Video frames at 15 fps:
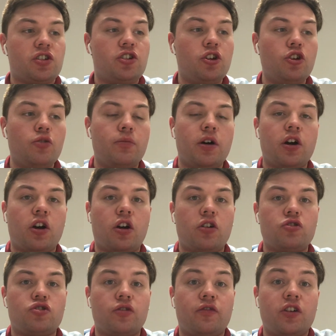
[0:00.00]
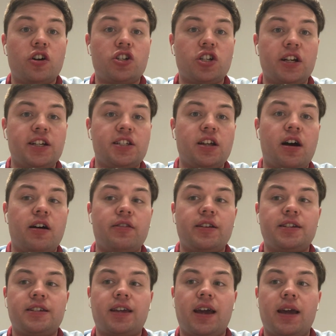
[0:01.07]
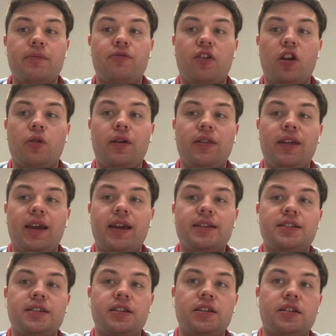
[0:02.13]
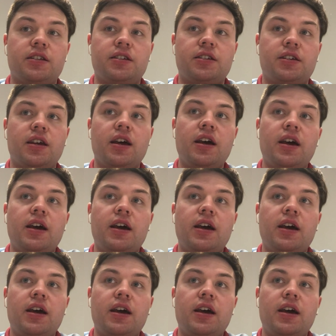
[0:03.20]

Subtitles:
Zuma controversially started this game following the incident